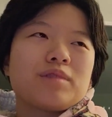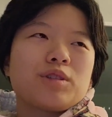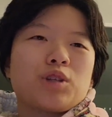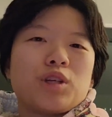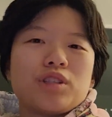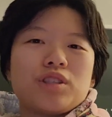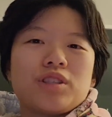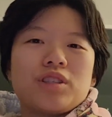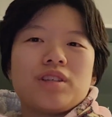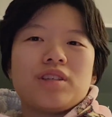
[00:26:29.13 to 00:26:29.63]

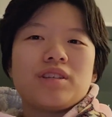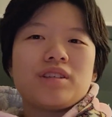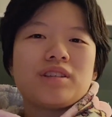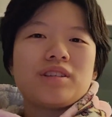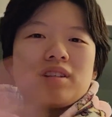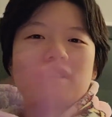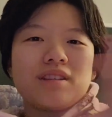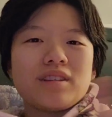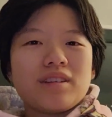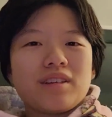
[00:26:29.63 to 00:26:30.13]

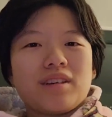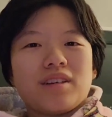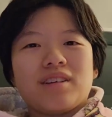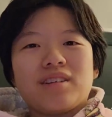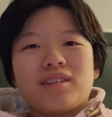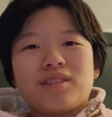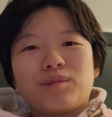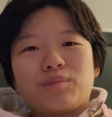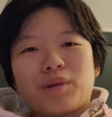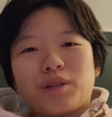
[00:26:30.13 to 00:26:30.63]
crunching
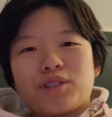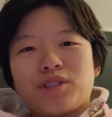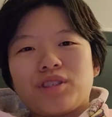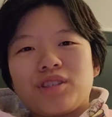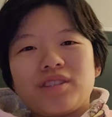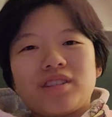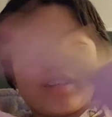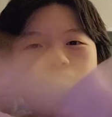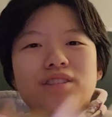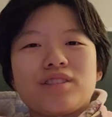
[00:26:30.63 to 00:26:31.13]
the
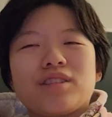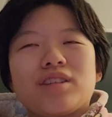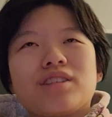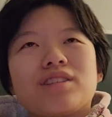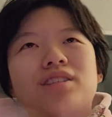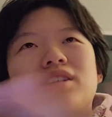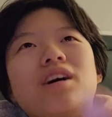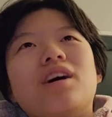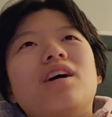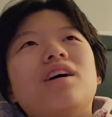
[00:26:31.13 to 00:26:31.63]
spreadsheet that you
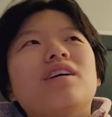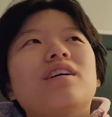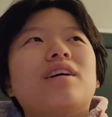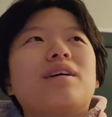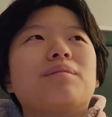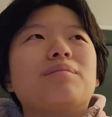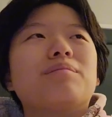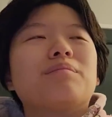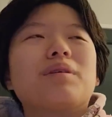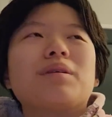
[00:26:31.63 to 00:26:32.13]
just saw,
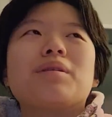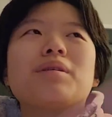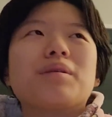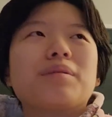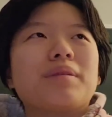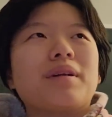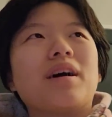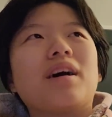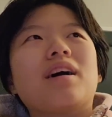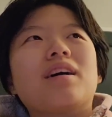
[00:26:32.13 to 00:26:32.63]
and blah
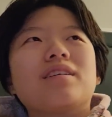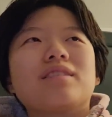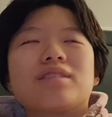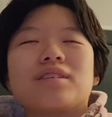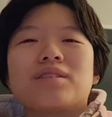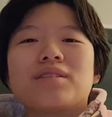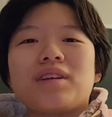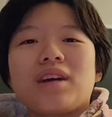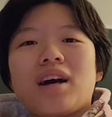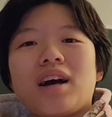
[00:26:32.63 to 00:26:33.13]
blah blah.
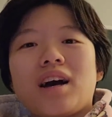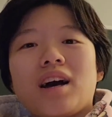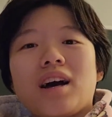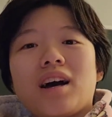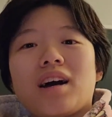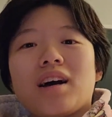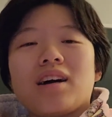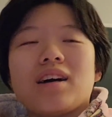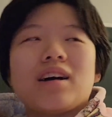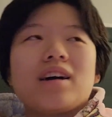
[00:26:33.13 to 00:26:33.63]
So
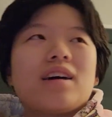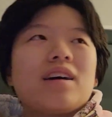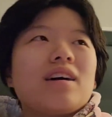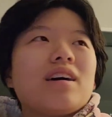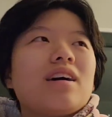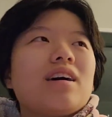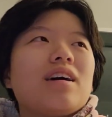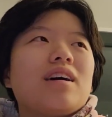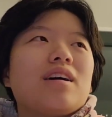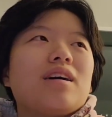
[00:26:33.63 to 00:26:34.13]
yeah,
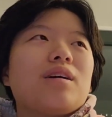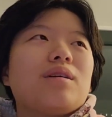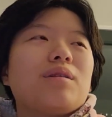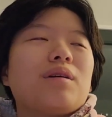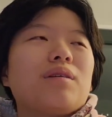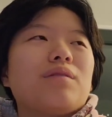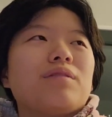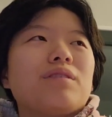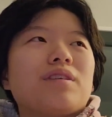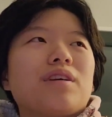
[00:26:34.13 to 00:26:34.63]

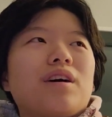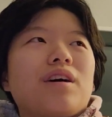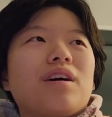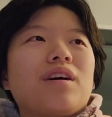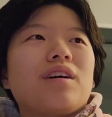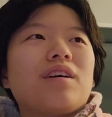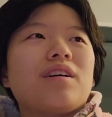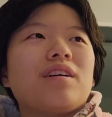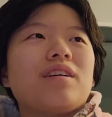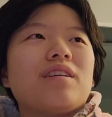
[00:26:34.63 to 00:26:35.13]

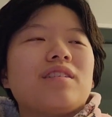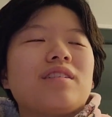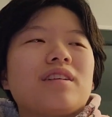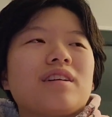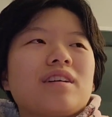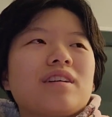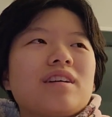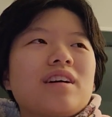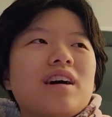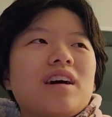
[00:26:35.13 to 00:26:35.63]
overall,
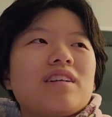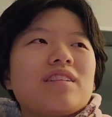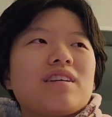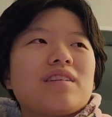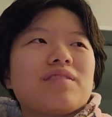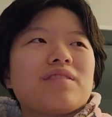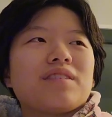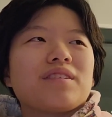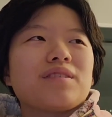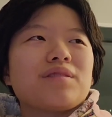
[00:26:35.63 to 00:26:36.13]
I
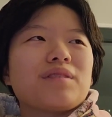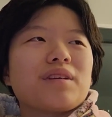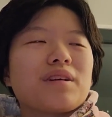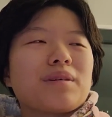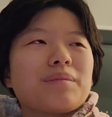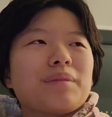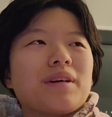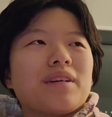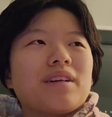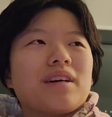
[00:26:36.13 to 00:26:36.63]
definitely
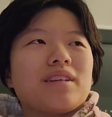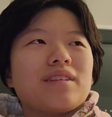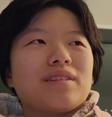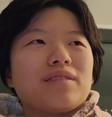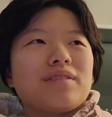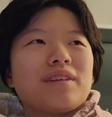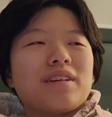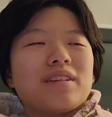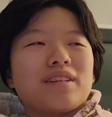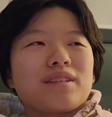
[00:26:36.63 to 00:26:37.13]
recommend. I
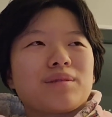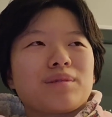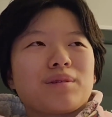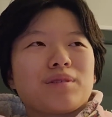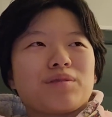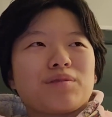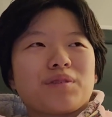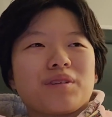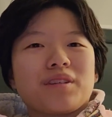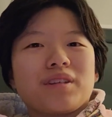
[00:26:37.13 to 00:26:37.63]
know Fan Expo
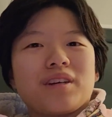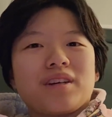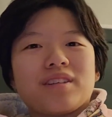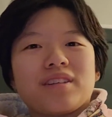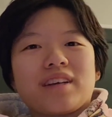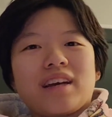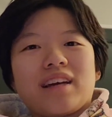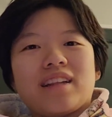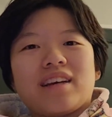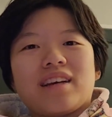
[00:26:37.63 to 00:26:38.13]
was really
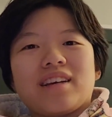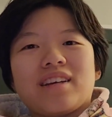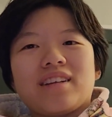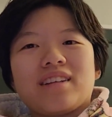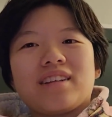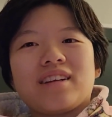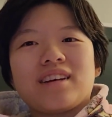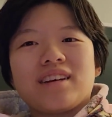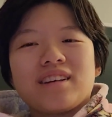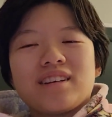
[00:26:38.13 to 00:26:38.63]
hard to get
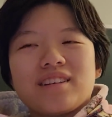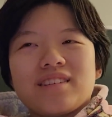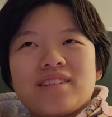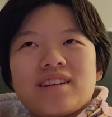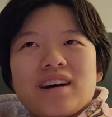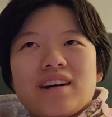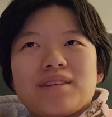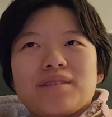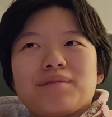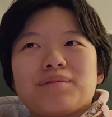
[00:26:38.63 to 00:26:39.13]
in.
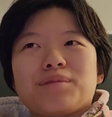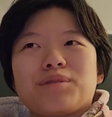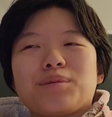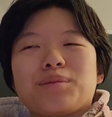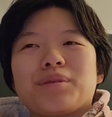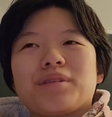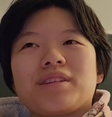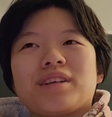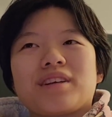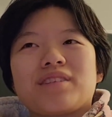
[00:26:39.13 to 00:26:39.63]
I'm
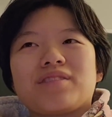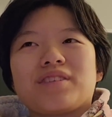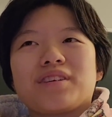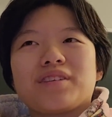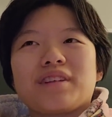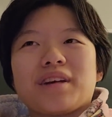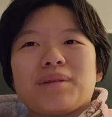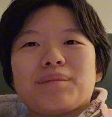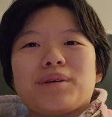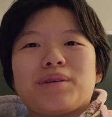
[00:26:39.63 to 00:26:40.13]
super
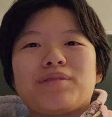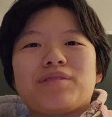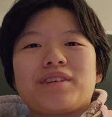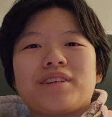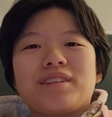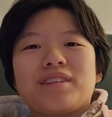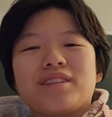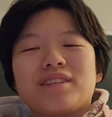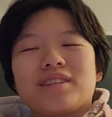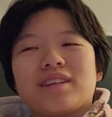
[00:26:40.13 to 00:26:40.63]
thankful that my
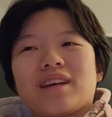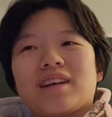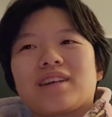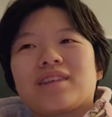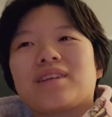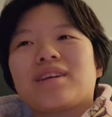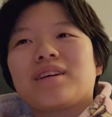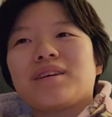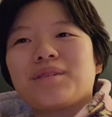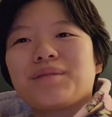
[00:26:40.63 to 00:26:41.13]
friend is
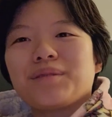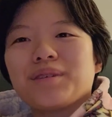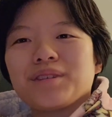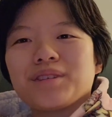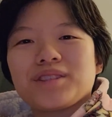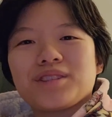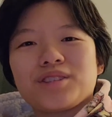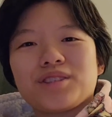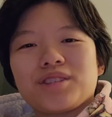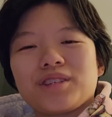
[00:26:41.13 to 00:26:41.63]
like
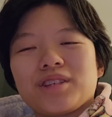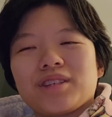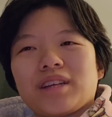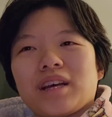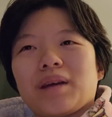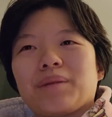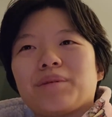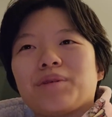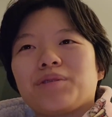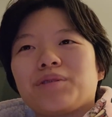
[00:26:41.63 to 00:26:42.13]
willing to share a
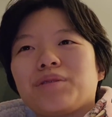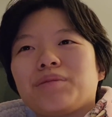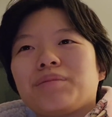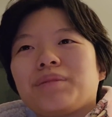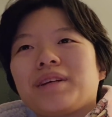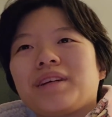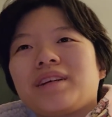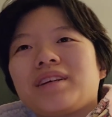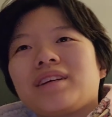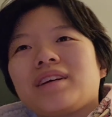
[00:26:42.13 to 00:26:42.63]
table with
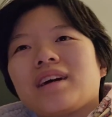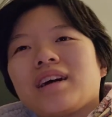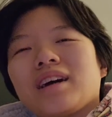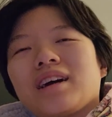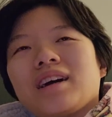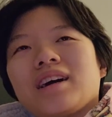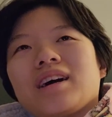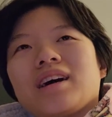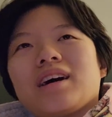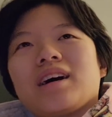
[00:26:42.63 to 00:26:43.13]
me.
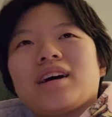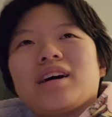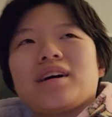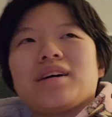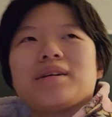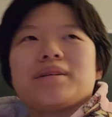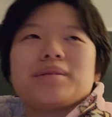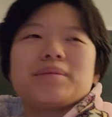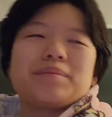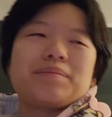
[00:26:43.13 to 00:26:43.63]

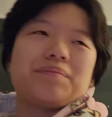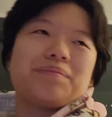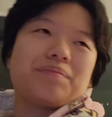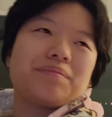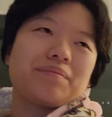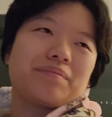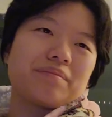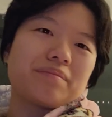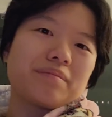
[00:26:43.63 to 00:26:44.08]
Um,